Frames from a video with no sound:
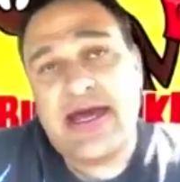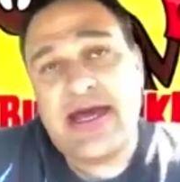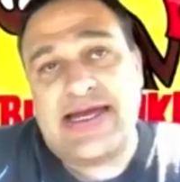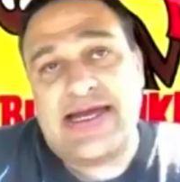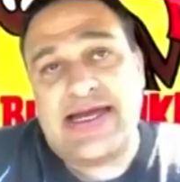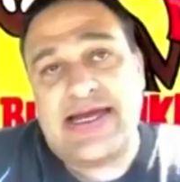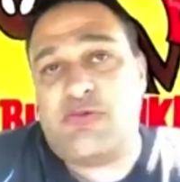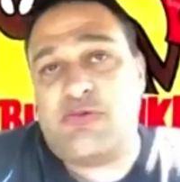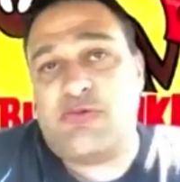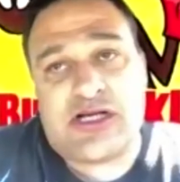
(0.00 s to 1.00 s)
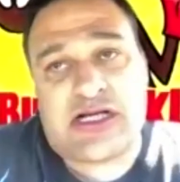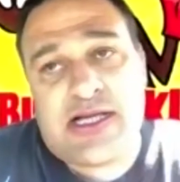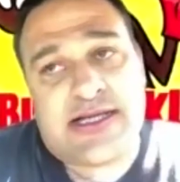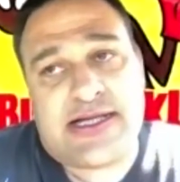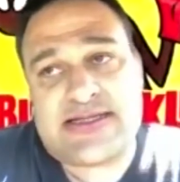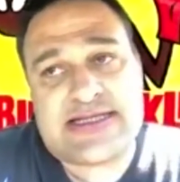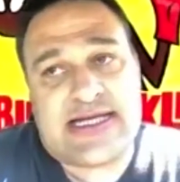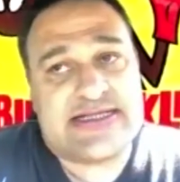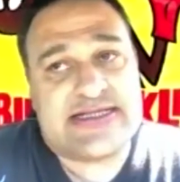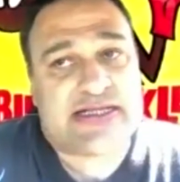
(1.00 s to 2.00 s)
and he's like, what do you want to call it? And I was like,
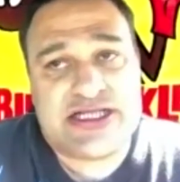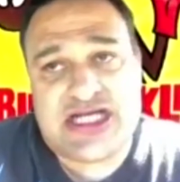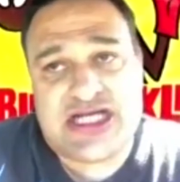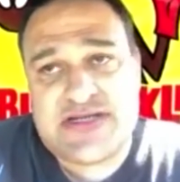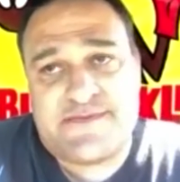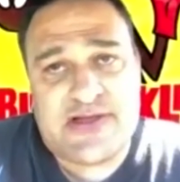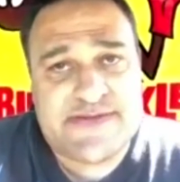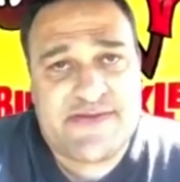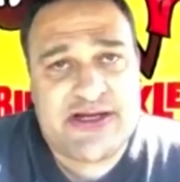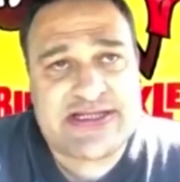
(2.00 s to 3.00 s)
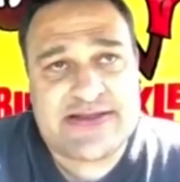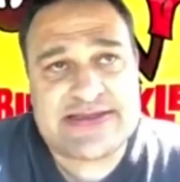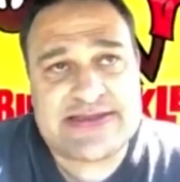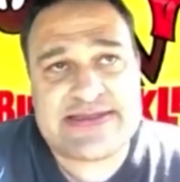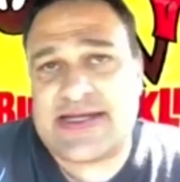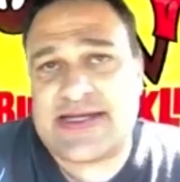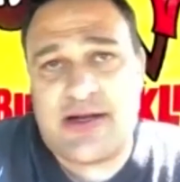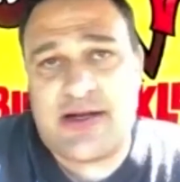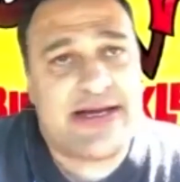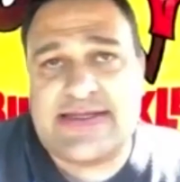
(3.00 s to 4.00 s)
let's call it JJ Villard's FairyTales. And he's like,
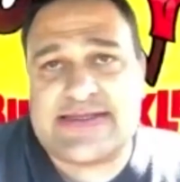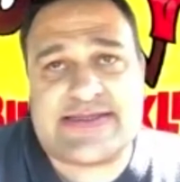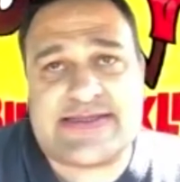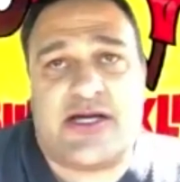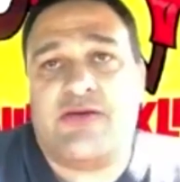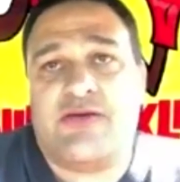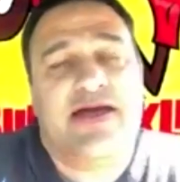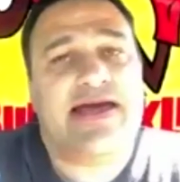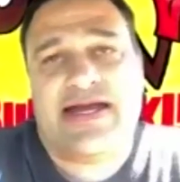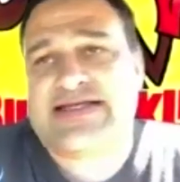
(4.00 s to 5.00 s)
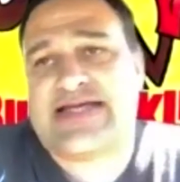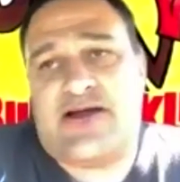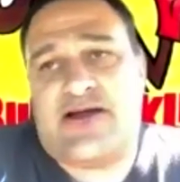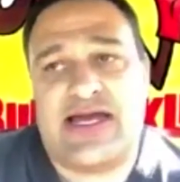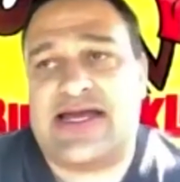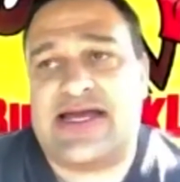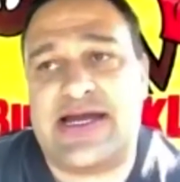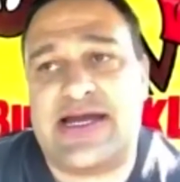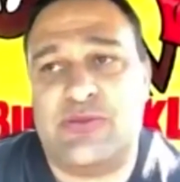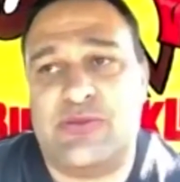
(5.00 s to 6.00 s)
all right, let's go. And that's how it
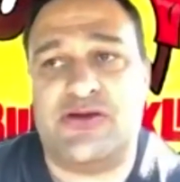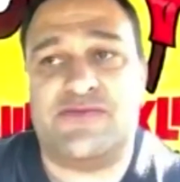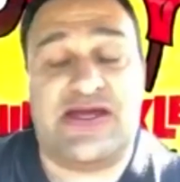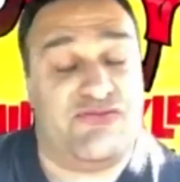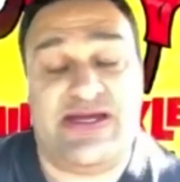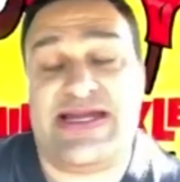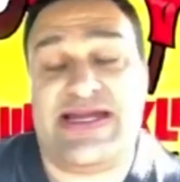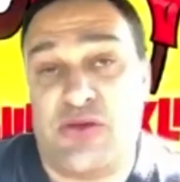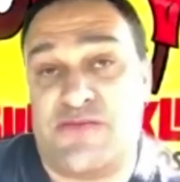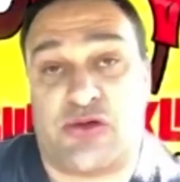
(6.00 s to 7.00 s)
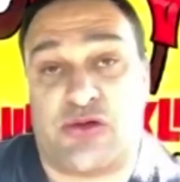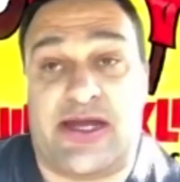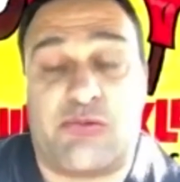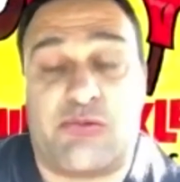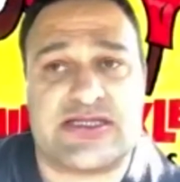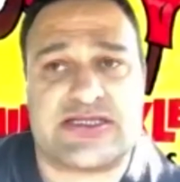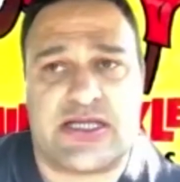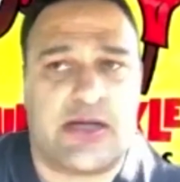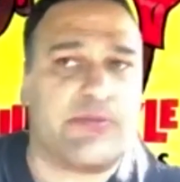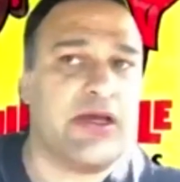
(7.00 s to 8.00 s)
kind of moved. It really moved quick once
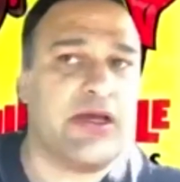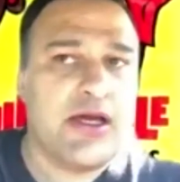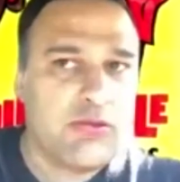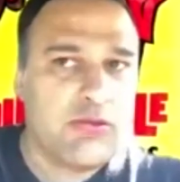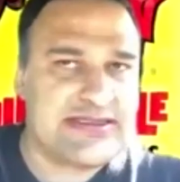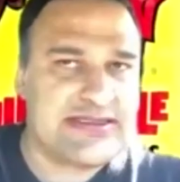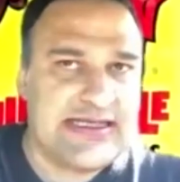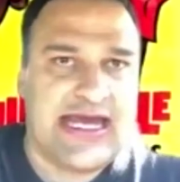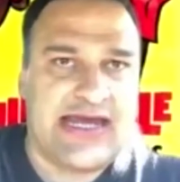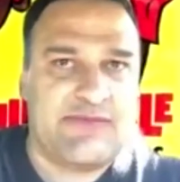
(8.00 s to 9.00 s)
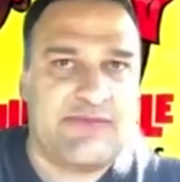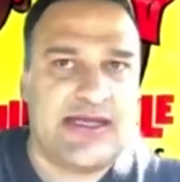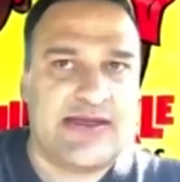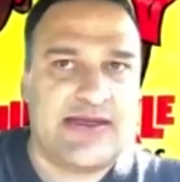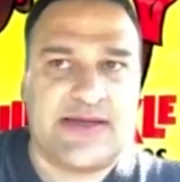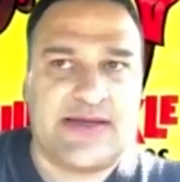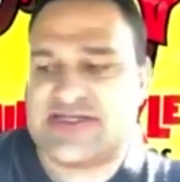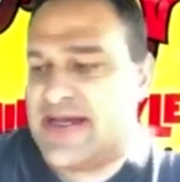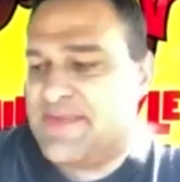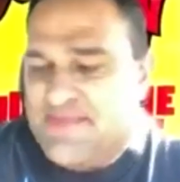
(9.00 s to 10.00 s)
he gave me the thumbs up.